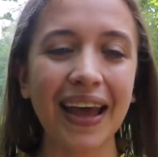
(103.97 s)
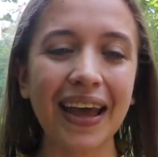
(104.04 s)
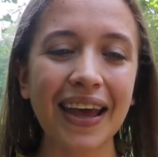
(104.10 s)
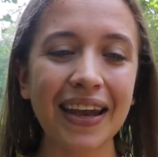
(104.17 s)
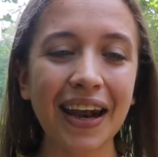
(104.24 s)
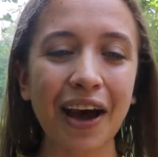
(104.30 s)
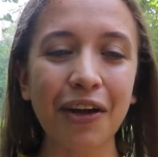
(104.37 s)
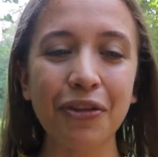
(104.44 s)

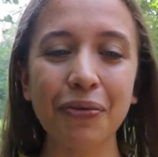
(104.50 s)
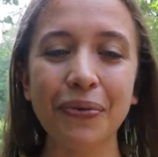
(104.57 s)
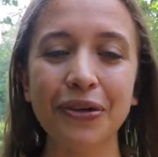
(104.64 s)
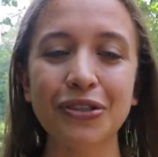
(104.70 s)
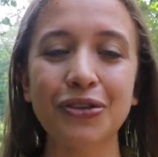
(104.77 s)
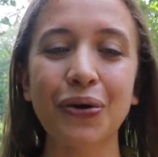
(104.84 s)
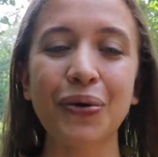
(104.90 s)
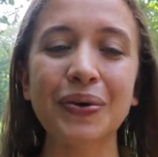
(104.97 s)
In other
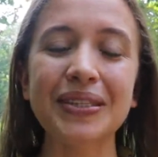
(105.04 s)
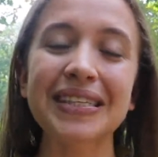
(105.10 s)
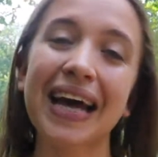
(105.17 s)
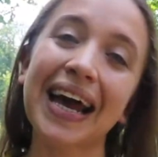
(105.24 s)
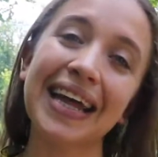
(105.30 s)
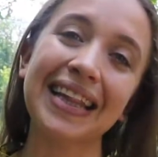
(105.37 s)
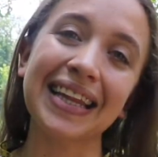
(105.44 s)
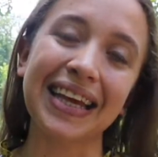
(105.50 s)
words, hold
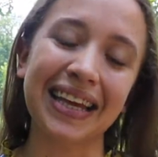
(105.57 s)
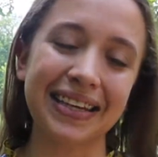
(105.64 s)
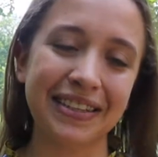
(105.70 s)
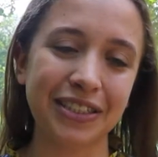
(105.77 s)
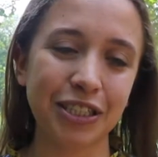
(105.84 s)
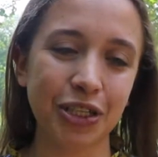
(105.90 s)
tightly